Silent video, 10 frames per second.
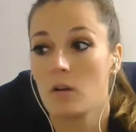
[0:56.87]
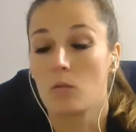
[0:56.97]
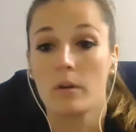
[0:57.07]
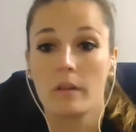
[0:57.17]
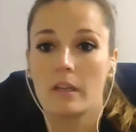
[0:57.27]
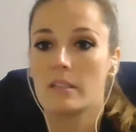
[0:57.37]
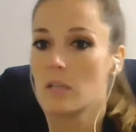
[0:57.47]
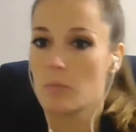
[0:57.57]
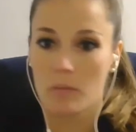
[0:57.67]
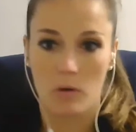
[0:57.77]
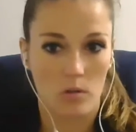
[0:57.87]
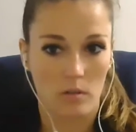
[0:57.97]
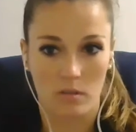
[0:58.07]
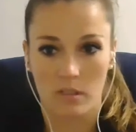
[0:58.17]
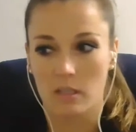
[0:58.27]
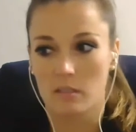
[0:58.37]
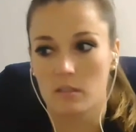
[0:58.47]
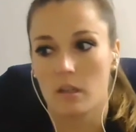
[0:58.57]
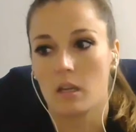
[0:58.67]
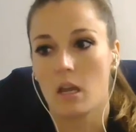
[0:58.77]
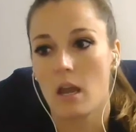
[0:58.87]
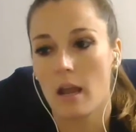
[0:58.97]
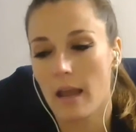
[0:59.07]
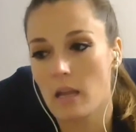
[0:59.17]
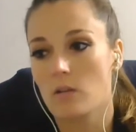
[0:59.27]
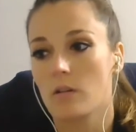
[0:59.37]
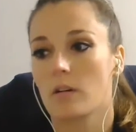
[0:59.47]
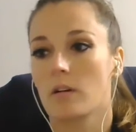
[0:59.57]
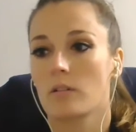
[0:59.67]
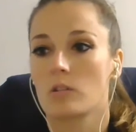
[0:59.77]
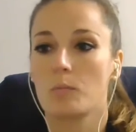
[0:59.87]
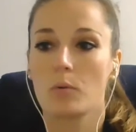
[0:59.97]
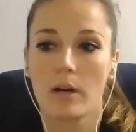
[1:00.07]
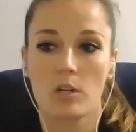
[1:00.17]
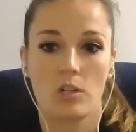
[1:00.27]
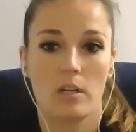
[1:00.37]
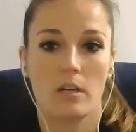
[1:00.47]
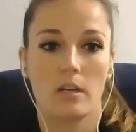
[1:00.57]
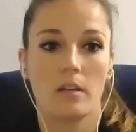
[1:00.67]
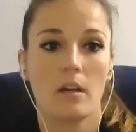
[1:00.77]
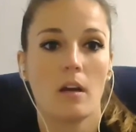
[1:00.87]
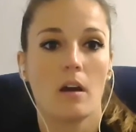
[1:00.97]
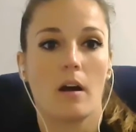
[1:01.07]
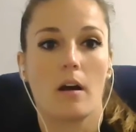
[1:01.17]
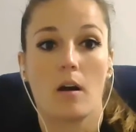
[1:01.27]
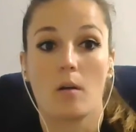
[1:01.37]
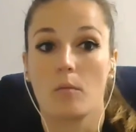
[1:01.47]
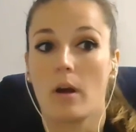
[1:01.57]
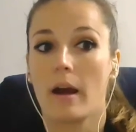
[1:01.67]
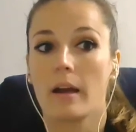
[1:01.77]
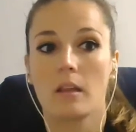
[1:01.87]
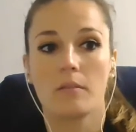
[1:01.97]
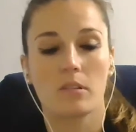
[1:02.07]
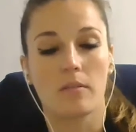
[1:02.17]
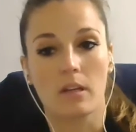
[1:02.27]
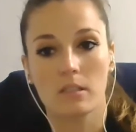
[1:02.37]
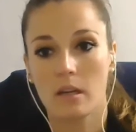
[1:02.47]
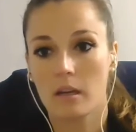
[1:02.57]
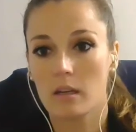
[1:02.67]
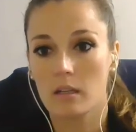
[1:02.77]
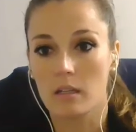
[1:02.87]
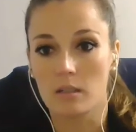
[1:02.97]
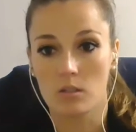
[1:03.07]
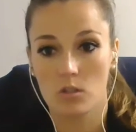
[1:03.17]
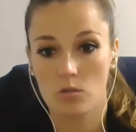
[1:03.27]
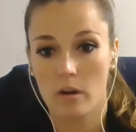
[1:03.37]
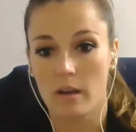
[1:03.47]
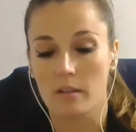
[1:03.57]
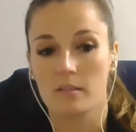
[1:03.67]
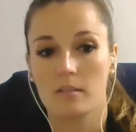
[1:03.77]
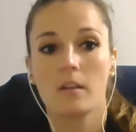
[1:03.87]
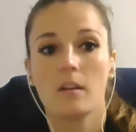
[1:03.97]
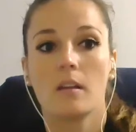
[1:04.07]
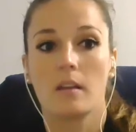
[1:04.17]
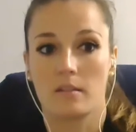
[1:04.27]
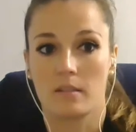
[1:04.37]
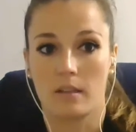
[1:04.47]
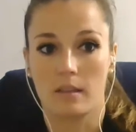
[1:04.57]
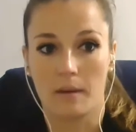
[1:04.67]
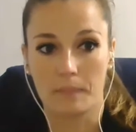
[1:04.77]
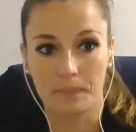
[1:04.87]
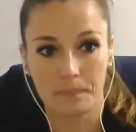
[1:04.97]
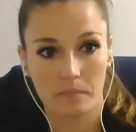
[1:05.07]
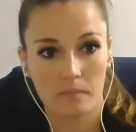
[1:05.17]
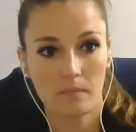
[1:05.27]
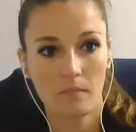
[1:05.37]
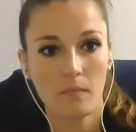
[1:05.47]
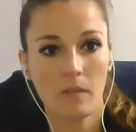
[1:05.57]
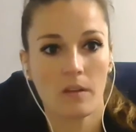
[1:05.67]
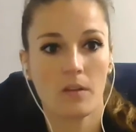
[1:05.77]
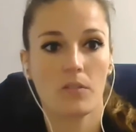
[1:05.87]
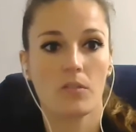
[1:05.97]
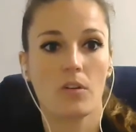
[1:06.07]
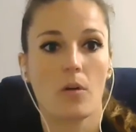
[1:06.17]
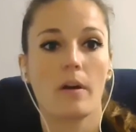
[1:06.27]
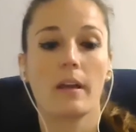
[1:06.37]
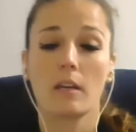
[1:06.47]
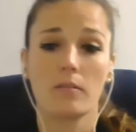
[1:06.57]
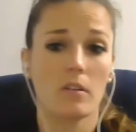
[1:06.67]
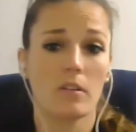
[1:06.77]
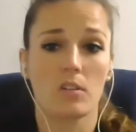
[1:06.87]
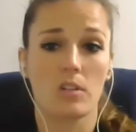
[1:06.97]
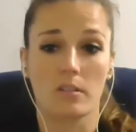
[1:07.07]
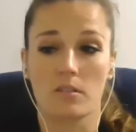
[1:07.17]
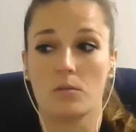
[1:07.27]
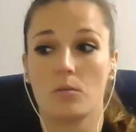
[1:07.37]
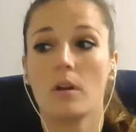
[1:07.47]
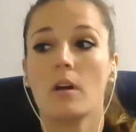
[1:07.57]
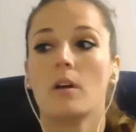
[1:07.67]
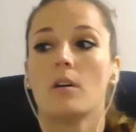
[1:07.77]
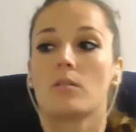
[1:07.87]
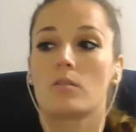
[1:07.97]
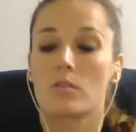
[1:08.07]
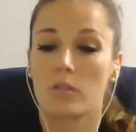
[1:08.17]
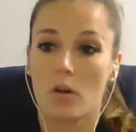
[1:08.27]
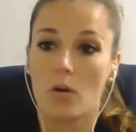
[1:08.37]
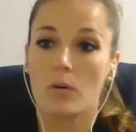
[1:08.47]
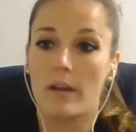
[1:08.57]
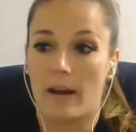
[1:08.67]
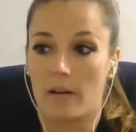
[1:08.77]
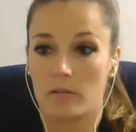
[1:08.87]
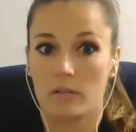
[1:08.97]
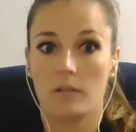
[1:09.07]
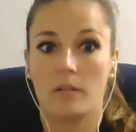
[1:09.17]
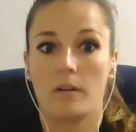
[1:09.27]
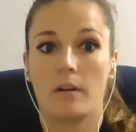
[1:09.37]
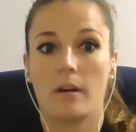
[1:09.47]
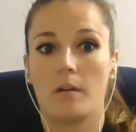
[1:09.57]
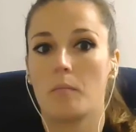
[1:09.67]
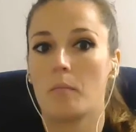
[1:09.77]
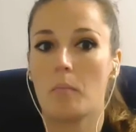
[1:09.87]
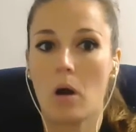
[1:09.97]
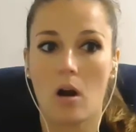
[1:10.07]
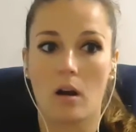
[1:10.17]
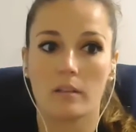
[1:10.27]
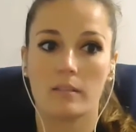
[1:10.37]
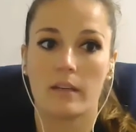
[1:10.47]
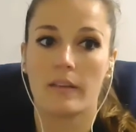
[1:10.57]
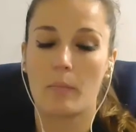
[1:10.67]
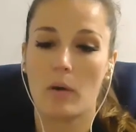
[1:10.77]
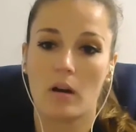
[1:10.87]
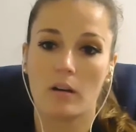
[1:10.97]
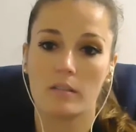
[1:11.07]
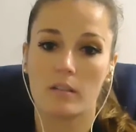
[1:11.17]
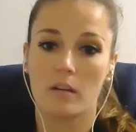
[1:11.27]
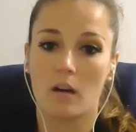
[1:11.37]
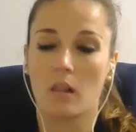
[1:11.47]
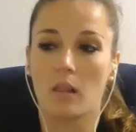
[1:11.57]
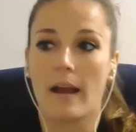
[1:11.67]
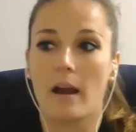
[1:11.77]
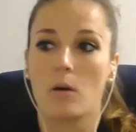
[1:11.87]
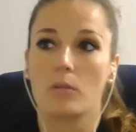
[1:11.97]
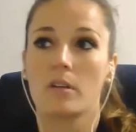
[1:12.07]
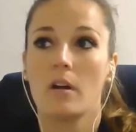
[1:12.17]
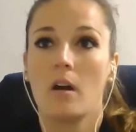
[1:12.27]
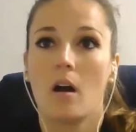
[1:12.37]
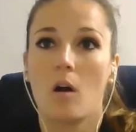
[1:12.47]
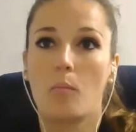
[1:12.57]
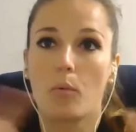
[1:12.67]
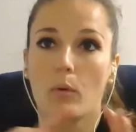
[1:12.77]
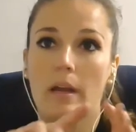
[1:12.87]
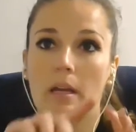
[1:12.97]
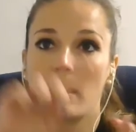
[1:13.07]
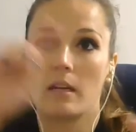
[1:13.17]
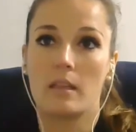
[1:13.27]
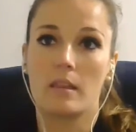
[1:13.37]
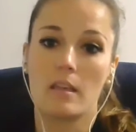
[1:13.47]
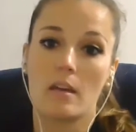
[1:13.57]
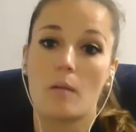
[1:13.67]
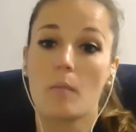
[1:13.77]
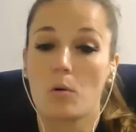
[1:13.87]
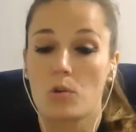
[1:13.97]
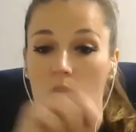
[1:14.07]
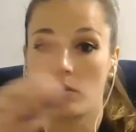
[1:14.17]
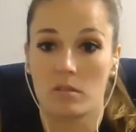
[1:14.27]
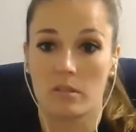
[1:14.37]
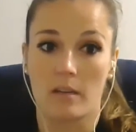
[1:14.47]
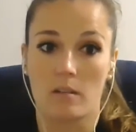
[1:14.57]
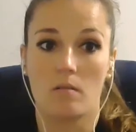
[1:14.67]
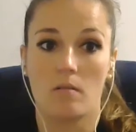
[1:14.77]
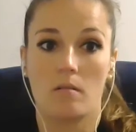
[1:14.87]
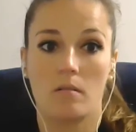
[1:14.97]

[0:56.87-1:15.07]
really deep emotional states like anger, depression, high levels of anxiety, stress, things like that. So it gives us a chance to slow down, pause, and that pause allows a break in the emotional cycle.